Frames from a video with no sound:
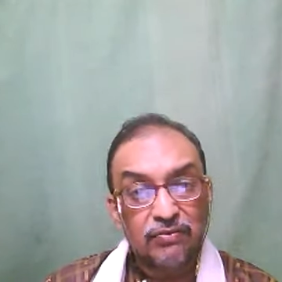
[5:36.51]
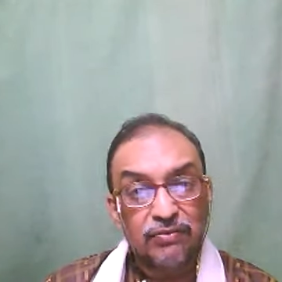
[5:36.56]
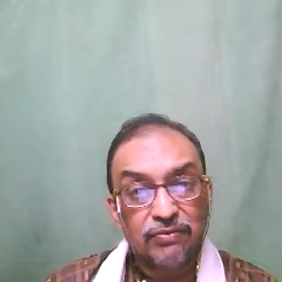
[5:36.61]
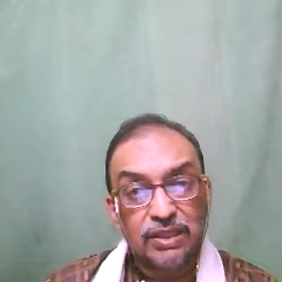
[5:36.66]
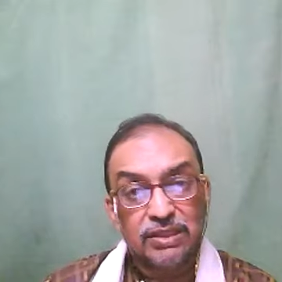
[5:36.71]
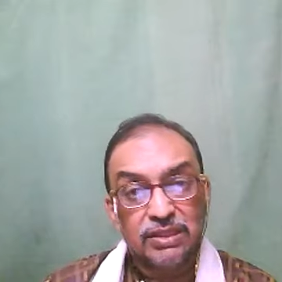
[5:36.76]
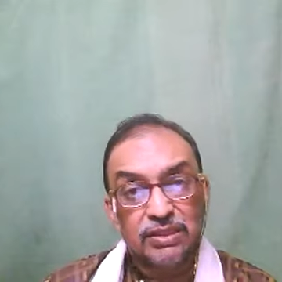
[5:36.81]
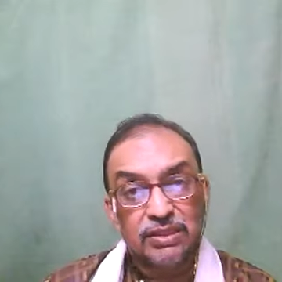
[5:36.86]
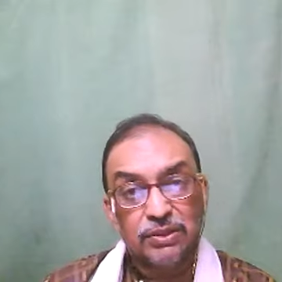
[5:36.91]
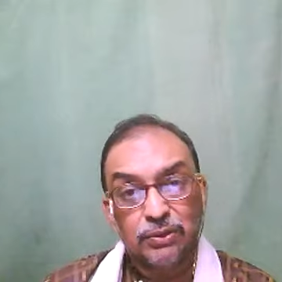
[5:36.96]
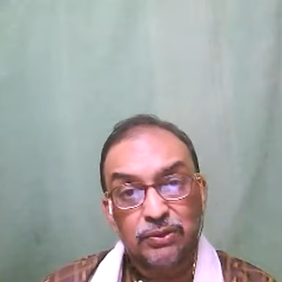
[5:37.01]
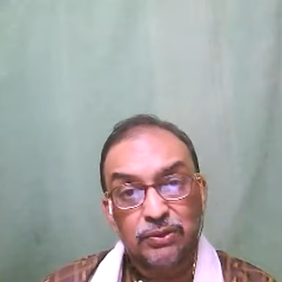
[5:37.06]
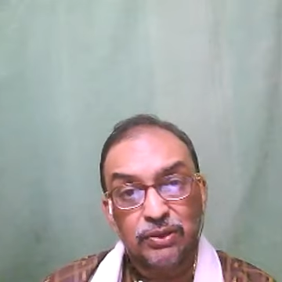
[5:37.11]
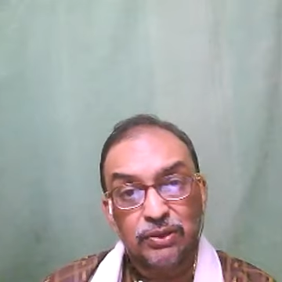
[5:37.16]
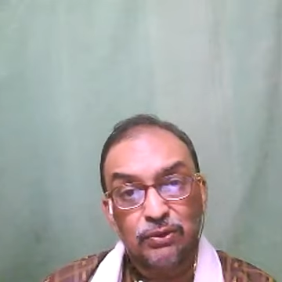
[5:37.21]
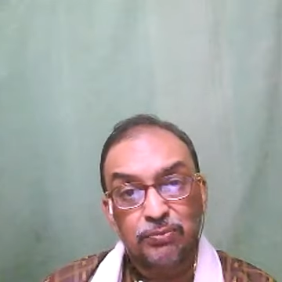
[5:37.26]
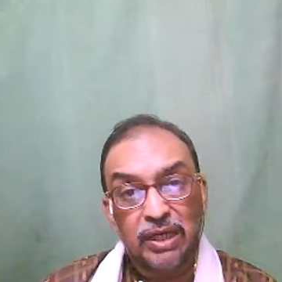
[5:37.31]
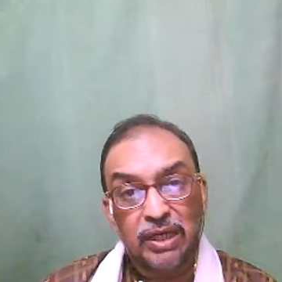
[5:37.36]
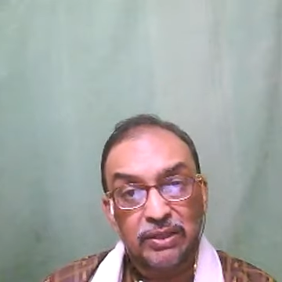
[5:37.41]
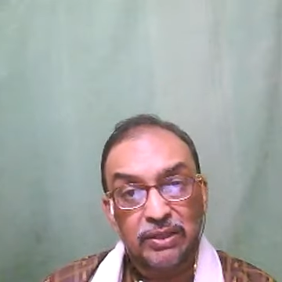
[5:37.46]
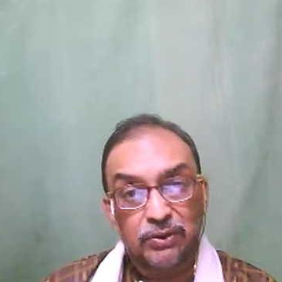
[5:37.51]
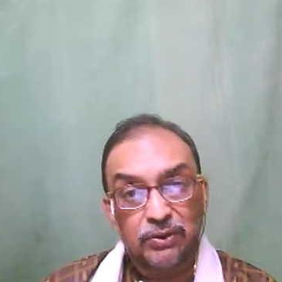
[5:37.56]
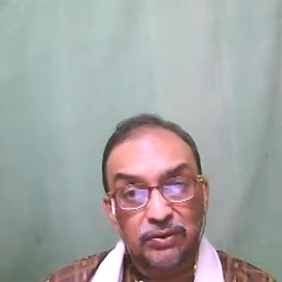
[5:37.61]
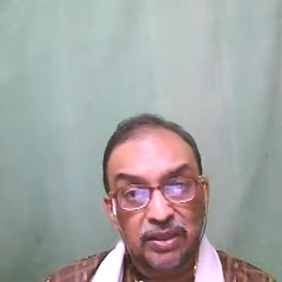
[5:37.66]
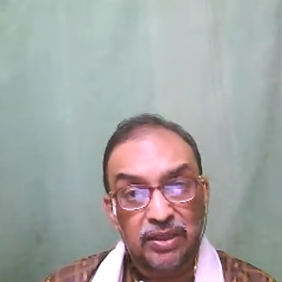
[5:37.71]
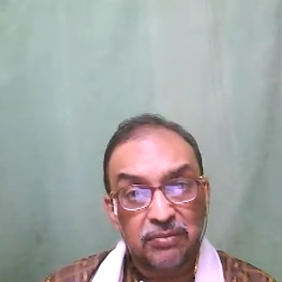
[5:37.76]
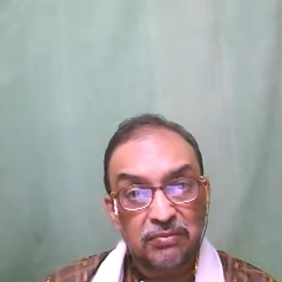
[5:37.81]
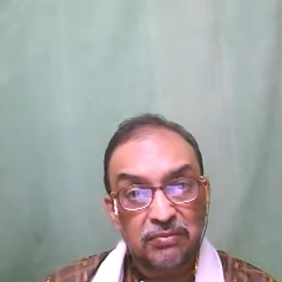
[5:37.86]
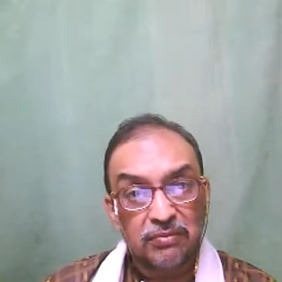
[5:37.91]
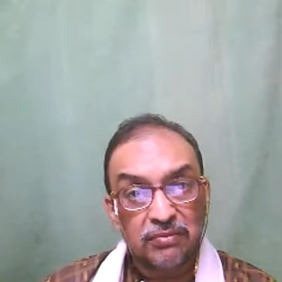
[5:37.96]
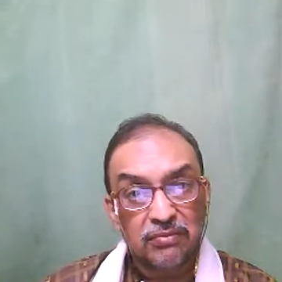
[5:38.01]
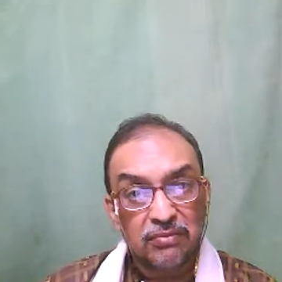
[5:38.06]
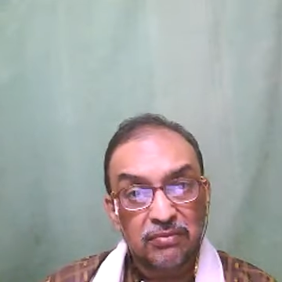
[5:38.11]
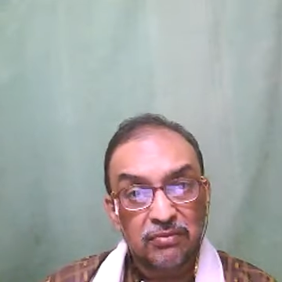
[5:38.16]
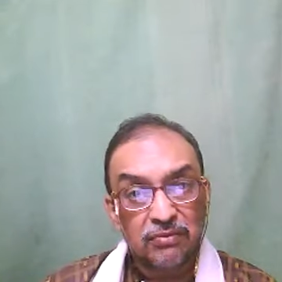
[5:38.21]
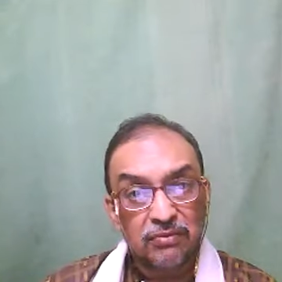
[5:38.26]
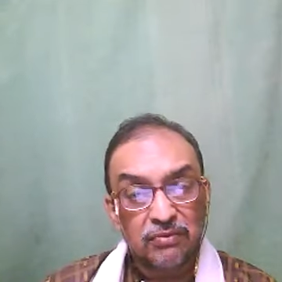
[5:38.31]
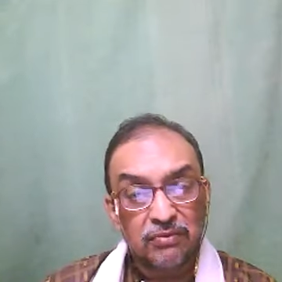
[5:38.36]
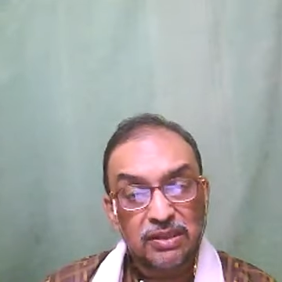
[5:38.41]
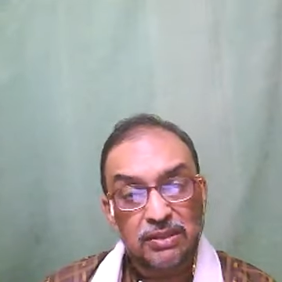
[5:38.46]
which you give back to him
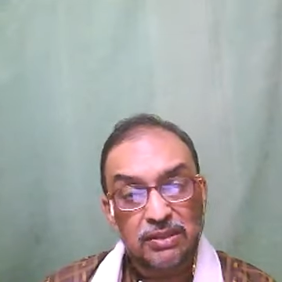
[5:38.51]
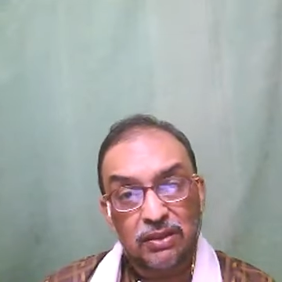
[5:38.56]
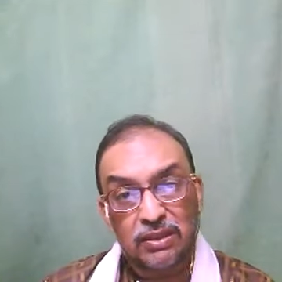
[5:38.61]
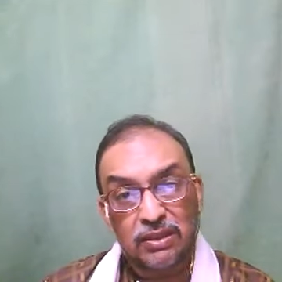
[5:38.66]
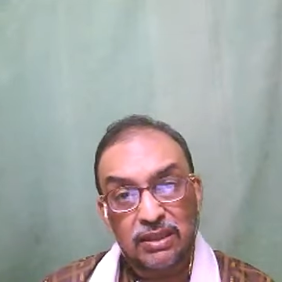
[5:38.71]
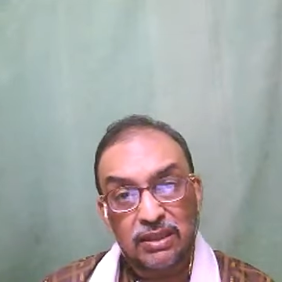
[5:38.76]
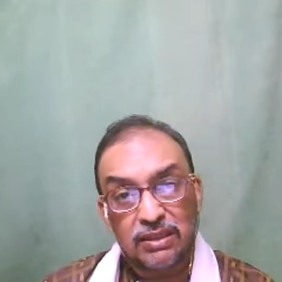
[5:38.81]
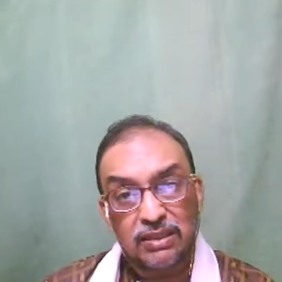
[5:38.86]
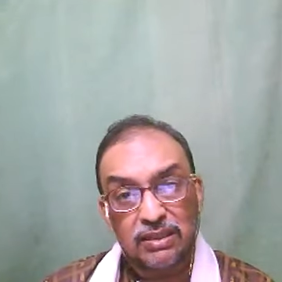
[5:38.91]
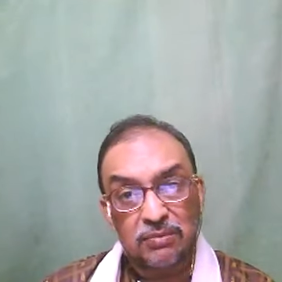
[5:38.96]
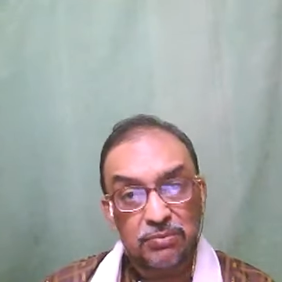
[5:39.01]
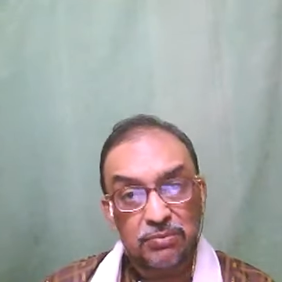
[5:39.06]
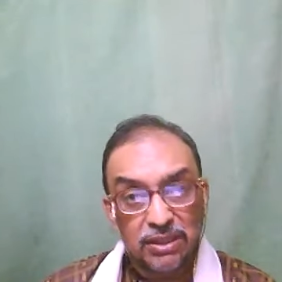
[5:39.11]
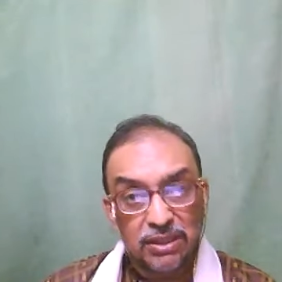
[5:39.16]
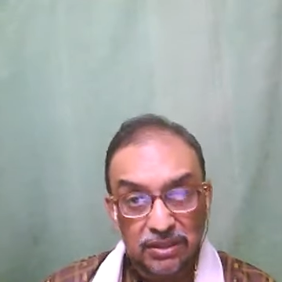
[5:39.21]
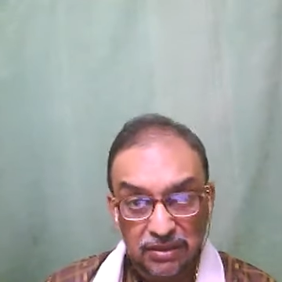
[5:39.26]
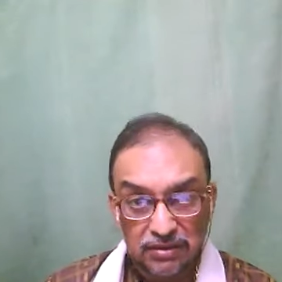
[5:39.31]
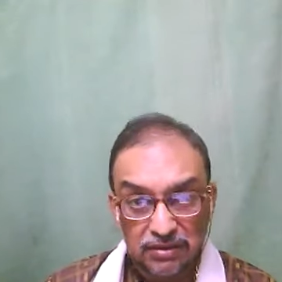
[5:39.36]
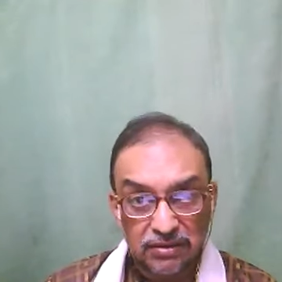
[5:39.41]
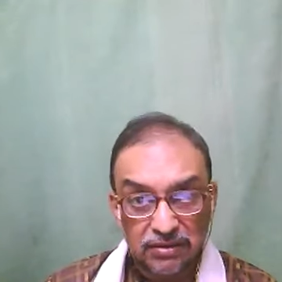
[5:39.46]
once the order is complete.